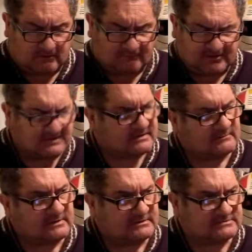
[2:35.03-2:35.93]
I think it
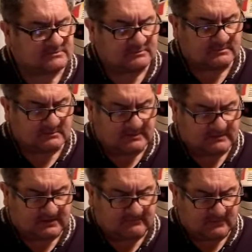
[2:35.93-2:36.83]
come in a job
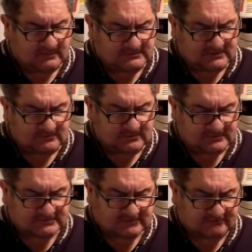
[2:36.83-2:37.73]
with a job
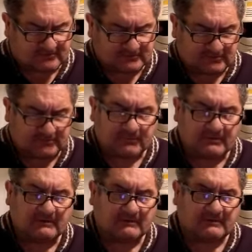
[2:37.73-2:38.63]
lot of stuff, because we did
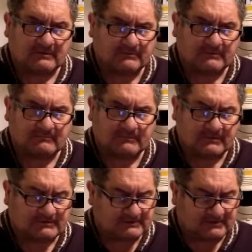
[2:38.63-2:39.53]
buy a lot of copper and
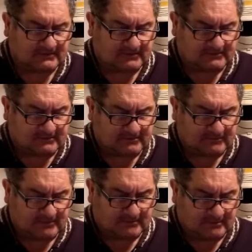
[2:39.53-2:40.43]
brass and that day.
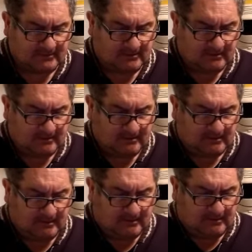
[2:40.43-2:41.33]
But
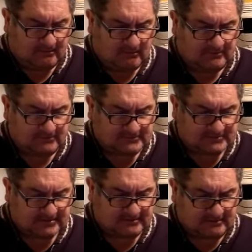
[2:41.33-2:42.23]
quite a nice
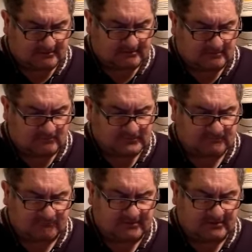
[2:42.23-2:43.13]
thing.
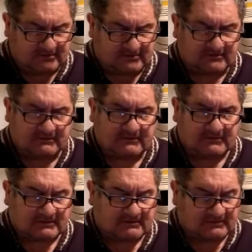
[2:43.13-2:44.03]
Was really dirty.
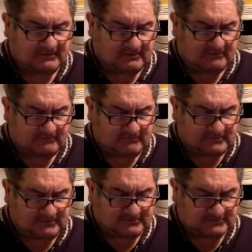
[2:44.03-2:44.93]
I had to clean it up.
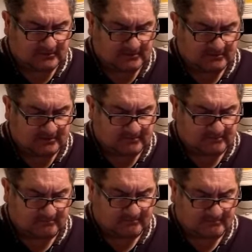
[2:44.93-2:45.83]
It took some cleaning.